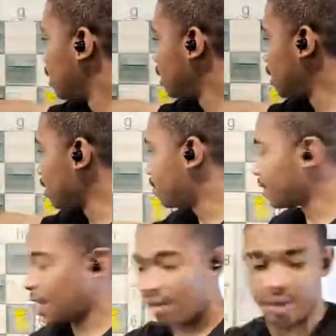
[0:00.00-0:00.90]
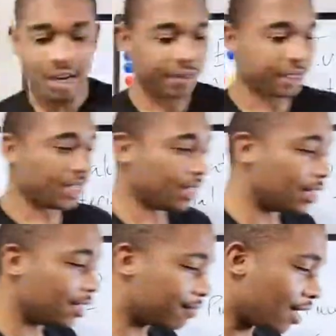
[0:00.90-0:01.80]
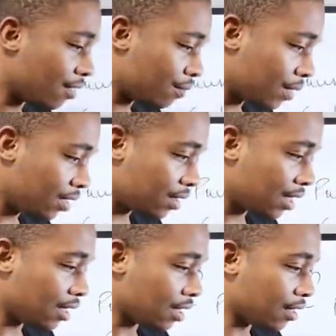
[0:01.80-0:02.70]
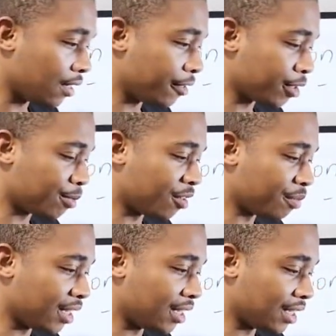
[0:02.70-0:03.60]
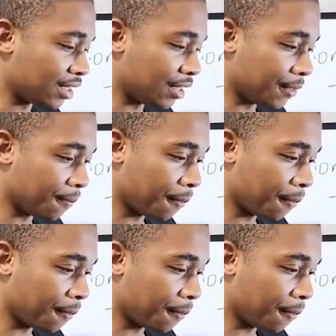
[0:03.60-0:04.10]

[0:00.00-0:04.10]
D5. After king to D5, what do you think Garry Kasparov played next here?